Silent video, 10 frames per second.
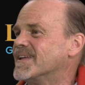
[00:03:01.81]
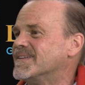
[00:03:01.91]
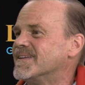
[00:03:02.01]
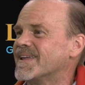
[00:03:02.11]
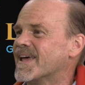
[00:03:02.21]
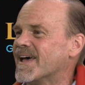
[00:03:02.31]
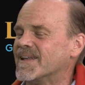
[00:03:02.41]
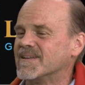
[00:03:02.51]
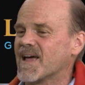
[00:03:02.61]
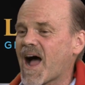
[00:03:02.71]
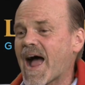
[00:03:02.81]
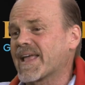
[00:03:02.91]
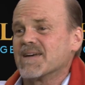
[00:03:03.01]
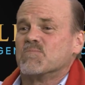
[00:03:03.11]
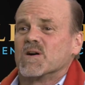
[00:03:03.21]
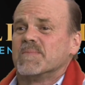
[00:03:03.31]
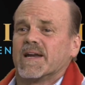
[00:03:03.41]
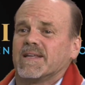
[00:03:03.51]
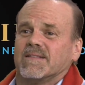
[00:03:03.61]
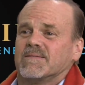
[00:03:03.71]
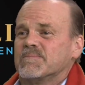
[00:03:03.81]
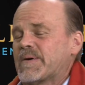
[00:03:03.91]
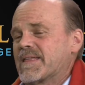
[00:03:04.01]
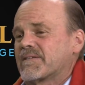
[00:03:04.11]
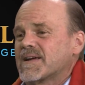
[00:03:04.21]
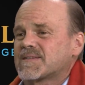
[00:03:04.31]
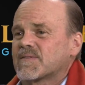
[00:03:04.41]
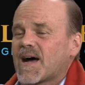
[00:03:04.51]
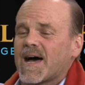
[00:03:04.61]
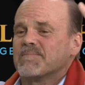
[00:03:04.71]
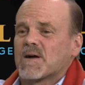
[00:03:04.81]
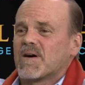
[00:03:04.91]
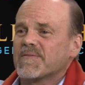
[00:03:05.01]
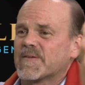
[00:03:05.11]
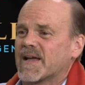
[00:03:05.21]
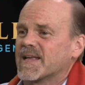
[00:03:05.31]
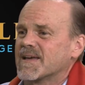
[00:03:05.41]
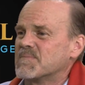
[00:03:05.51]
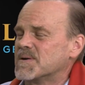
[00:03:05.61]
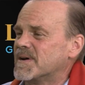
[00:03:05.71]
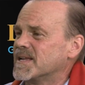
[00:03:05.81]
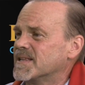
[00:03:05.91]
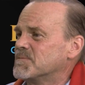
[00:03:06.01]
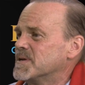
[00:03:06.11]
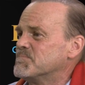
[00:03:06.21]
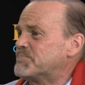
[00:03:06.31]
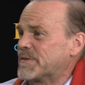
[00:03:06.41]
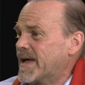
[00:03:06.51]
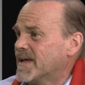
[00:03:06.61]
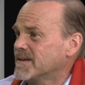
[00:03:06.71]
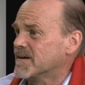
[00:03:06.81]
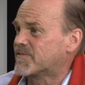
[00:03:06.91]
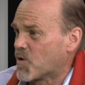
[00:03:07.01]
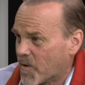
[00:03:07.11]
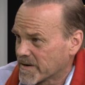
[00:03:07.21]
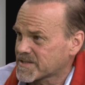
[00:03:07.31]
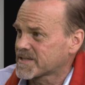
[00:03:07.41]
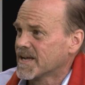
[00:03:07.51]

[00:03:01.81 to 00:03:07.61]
and, and I gave more money, by the grace of God, my wife and I gave more money than we planned, of course,